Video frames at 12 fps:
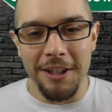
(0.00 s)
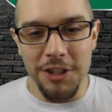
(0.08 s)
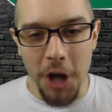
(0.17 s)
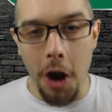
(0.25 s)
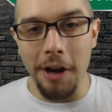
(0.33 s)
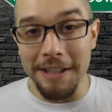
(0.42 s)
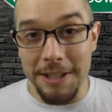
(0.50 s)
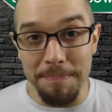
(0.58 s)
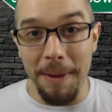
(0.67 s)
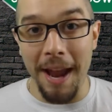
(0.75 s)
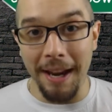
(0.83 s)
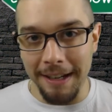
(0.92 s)

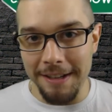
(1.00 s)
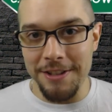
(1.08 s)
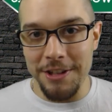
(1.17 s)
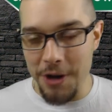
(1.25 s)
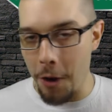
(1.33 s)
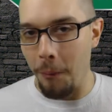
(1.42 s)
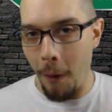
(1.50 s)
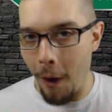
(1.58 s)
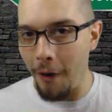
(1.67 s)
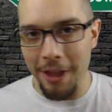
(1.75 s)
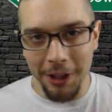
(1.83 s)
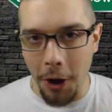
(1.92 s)
Giantsbane. Do you know
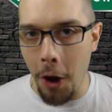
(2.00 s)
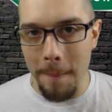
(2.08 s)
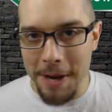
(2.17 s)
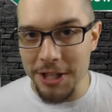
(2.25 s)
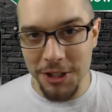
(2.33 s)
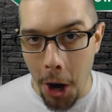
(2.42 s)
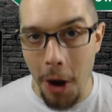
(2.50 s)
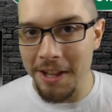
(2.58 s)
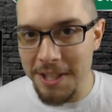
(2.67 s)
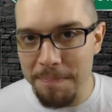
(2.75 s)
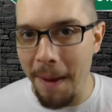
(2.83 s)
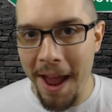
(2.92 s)
why they call me
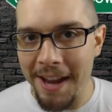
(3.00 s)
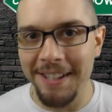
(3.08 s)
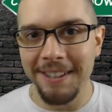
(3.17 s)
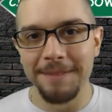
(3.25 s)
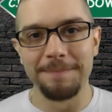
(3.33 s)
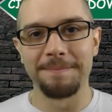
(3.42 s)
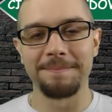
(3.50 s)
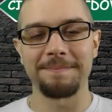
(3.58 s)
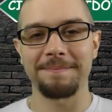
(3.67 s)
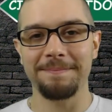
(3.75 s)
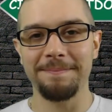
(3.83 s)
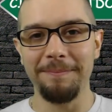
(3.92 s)
Giantsbane?
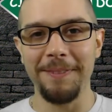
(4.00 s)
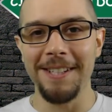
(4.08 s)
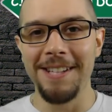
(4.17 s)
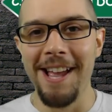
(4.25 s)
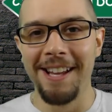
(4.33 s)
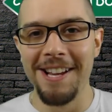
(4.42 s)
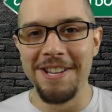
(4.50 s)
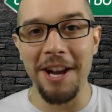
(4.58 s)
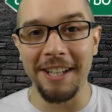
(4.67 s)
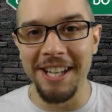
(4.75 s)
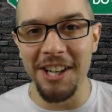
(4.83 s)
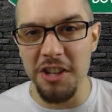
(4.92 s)
Because I
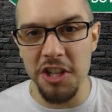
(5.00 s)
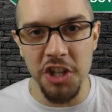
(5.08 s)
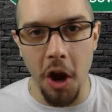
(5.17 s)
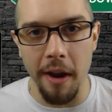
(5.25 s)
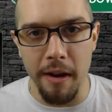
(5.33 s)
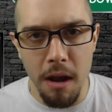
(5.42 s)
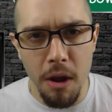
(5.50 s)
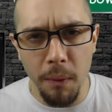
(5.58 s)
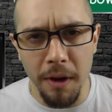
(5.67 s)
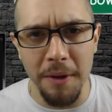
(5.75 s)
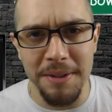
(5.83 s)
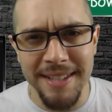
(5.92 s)
killed a giant
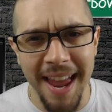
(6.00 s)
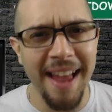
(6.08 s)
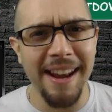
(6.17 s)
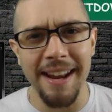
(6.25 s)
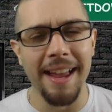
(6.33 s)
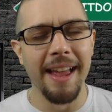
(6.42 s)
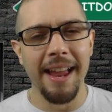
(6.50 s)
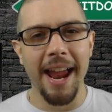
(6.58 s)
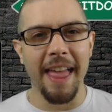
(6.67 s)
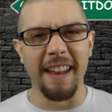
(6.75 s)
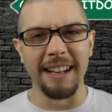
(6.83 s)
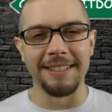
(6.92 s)
when I was 10,
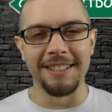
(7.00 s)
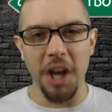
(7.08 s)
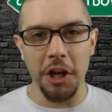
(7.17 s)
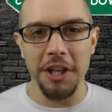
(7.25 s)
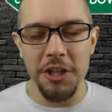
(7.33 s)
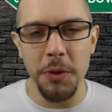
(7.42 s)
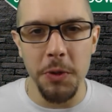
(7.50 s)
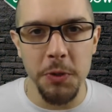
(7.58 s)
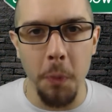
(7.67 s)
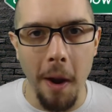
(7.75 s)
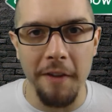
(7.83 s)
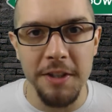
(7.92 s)
and then I snuck into his
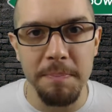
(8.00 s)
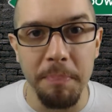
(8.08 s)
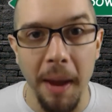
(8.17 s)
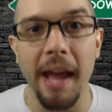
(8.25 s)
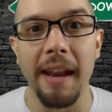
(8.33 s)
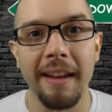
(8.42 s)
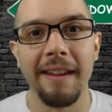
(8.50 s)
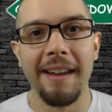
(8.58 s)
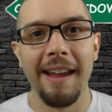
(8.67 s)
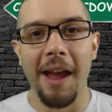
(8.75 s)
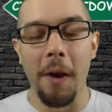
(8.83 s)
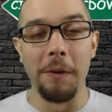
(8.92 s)
wife's bed.
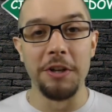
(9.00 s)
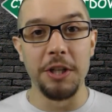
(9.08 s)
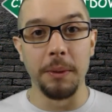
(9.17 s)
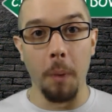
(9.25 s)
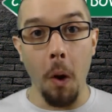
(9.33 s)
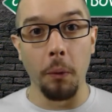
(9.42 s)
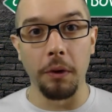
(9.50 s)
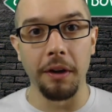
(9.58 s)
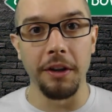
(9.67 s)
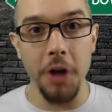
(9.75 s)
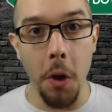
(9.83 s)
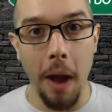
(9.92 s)
When she woke,
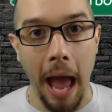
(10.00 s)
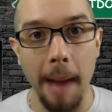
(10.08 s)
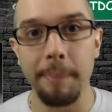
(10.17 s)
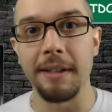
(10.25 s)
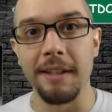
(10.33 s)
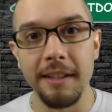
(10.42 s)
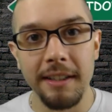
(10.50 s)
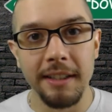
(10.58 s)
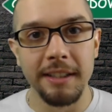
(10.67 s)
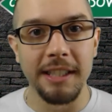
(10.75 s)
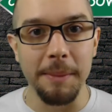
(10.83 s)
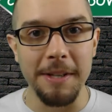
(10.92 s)
you know what happened?
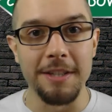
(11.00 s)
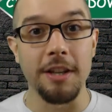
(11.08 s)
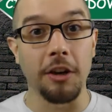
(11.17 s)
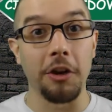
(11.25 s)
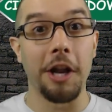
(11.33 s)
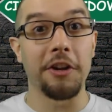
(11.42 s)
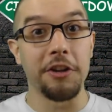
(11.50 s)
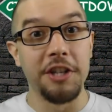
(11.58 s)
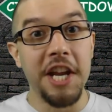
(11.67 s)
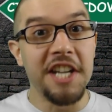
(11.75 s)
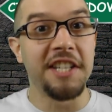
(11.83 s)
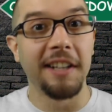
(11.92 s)
She let me suckle at her
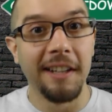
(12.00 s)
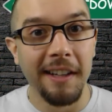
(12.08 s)
teat.